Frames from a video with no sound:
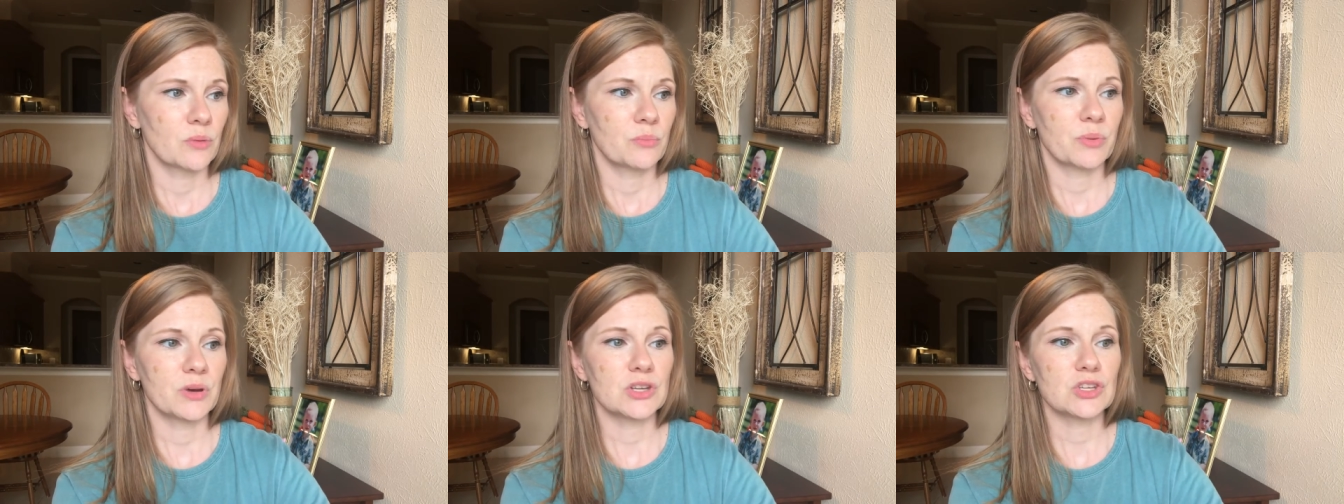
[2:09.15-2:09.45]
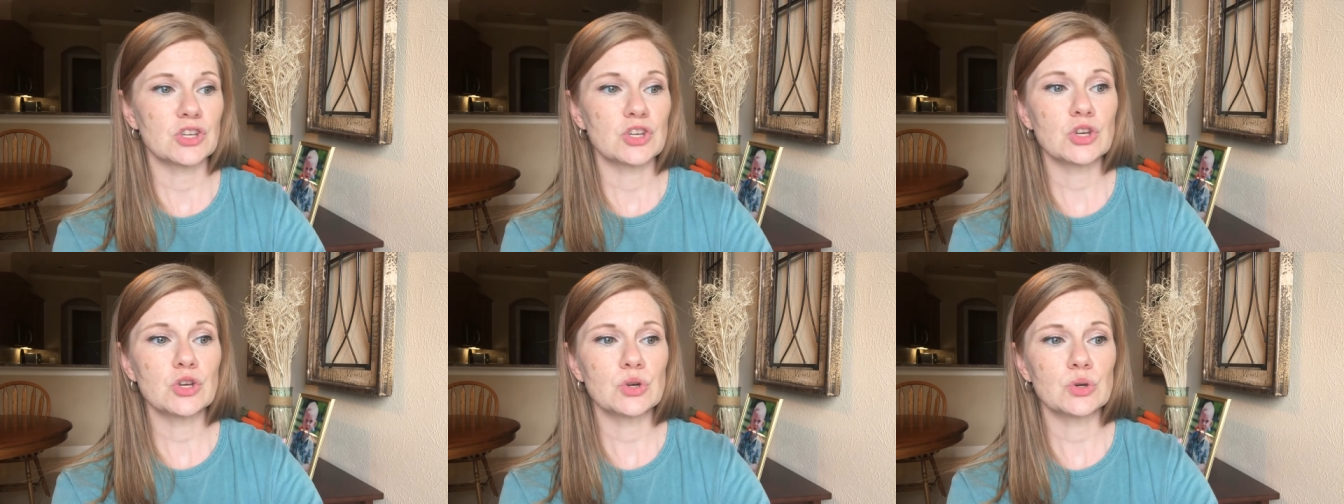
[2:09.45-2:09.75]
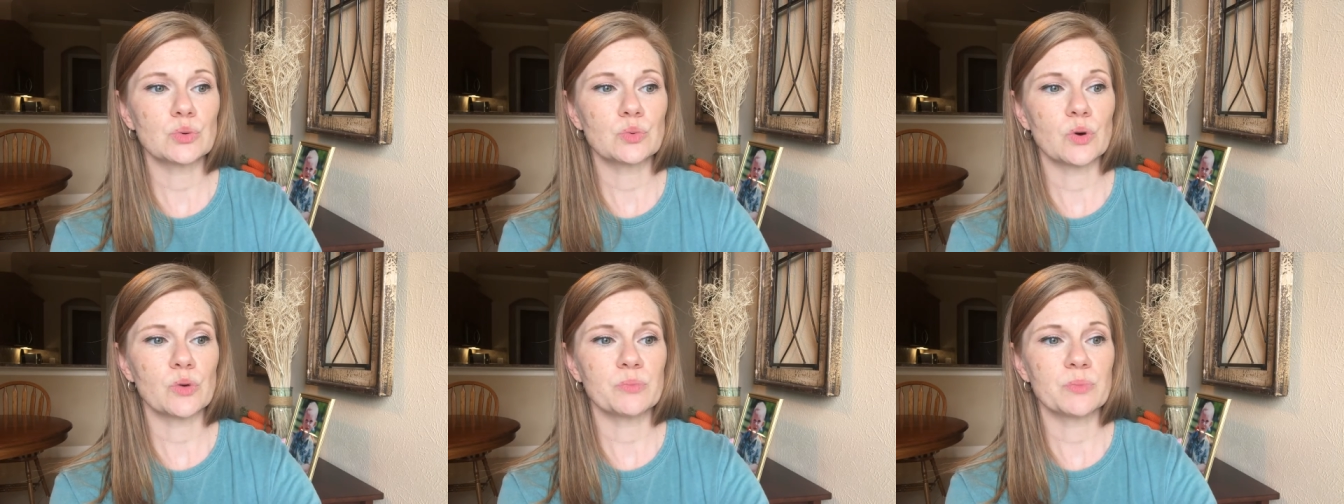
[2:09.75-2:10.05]
but
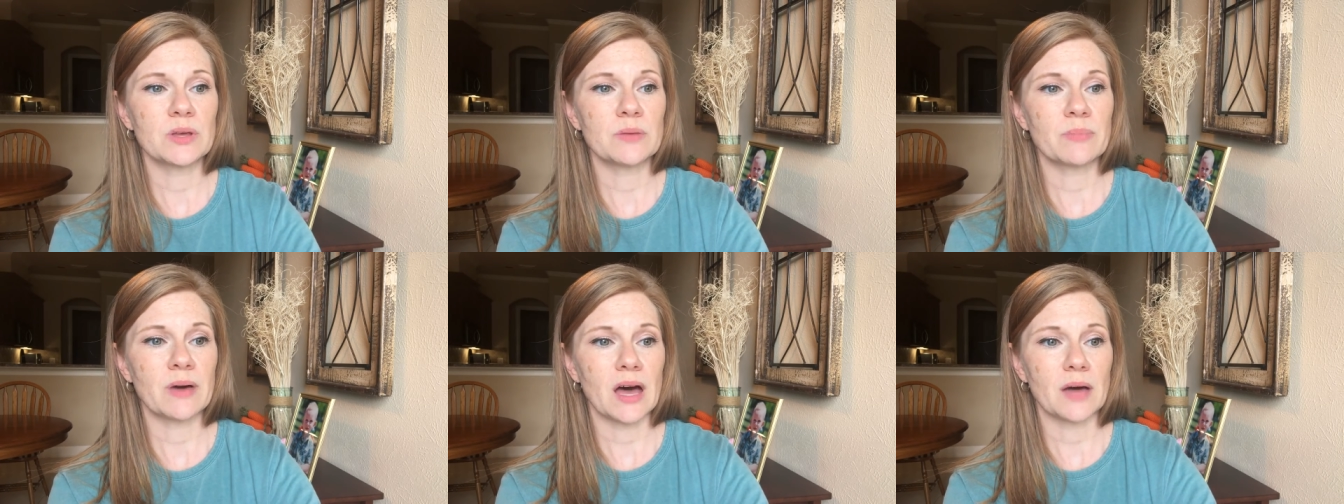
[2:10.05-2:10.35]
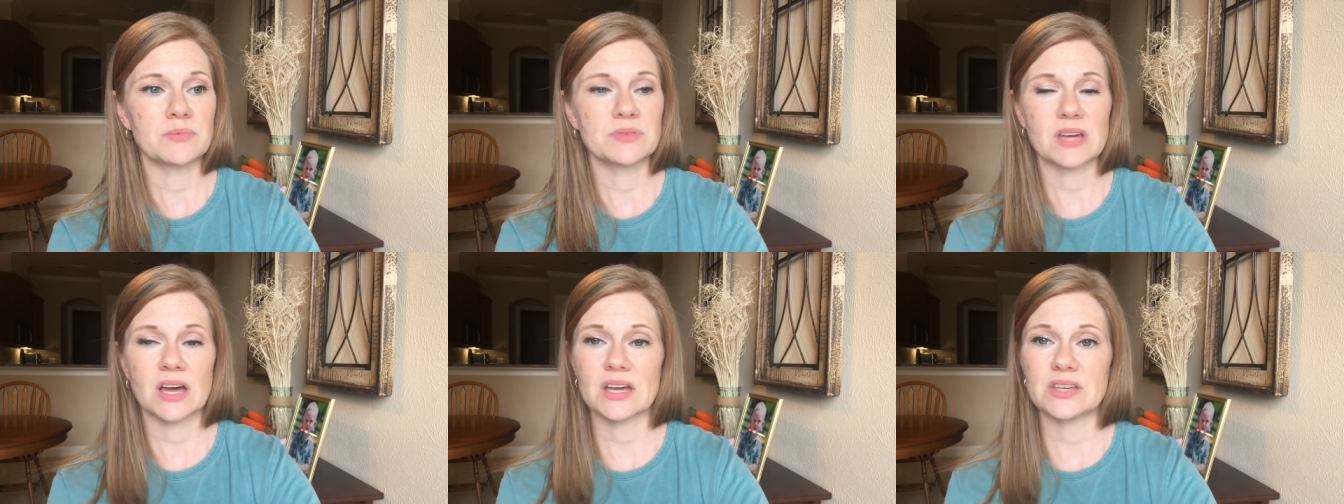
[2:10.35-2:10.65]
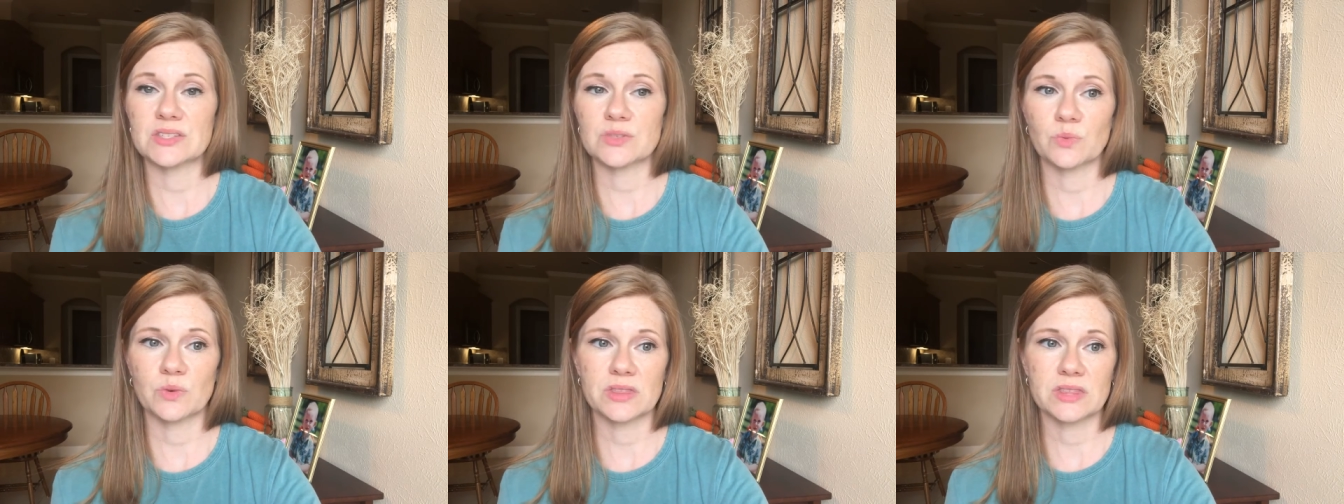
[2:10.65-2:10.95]
you will be
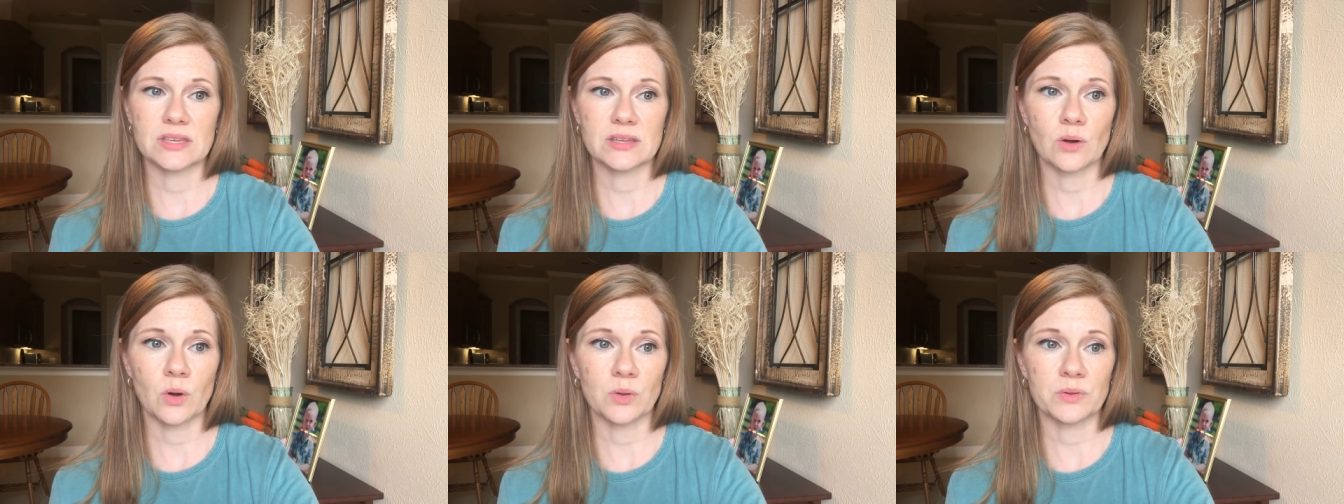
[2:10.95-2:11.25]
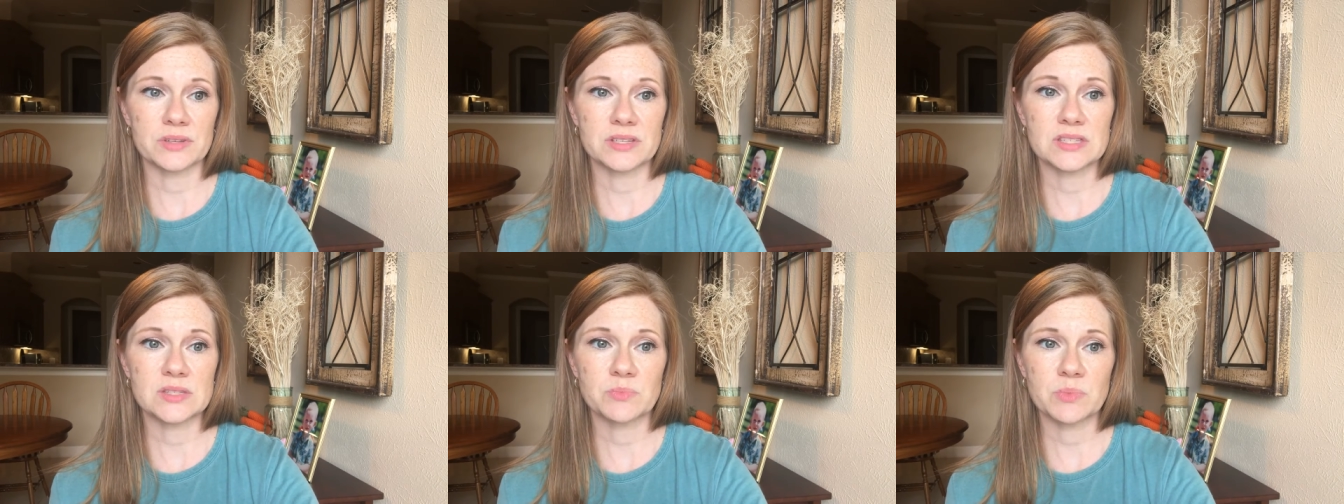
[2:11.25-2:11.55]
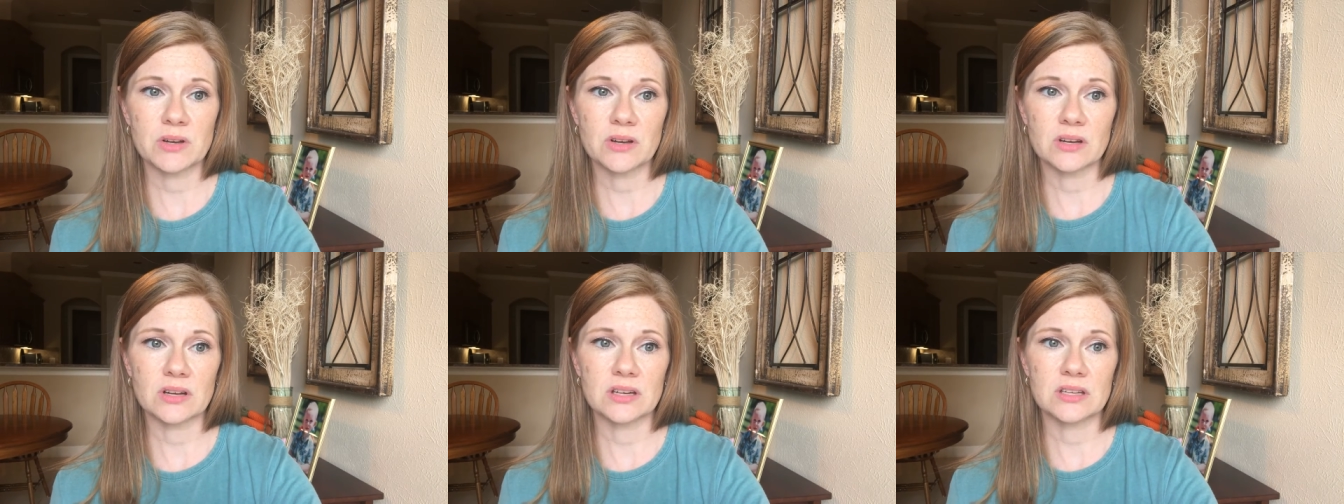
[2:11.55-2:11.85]
baptized with the Holy
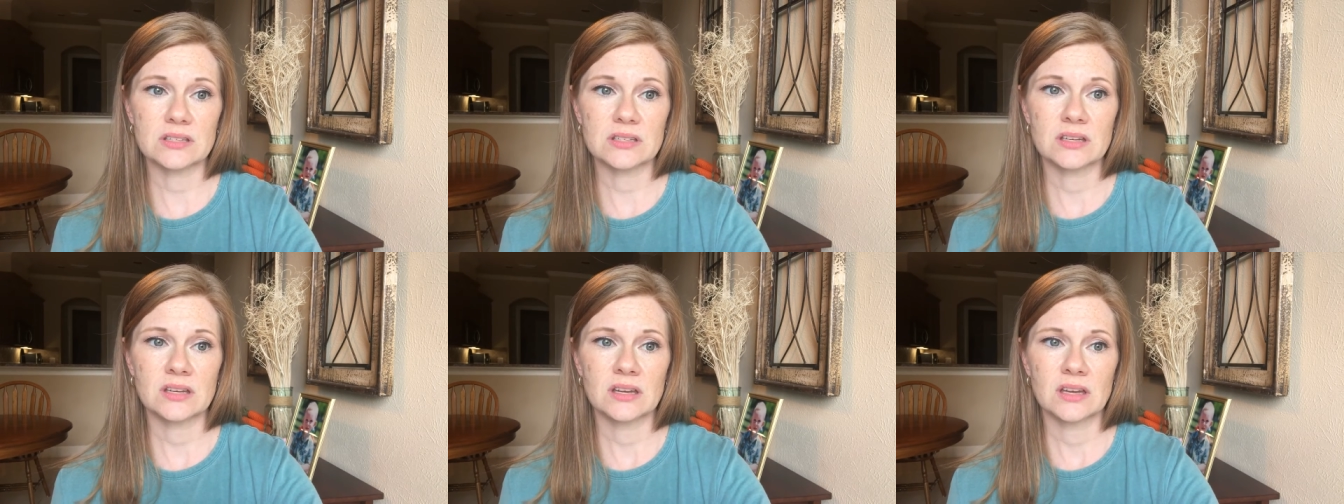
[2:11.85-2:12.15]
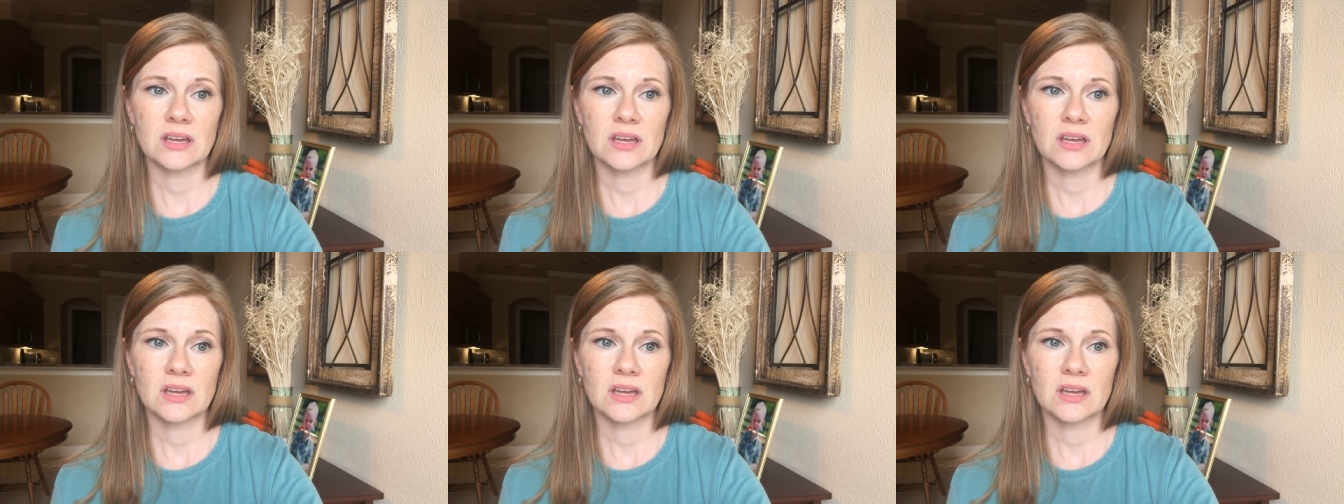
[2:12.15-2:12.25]
Spirit.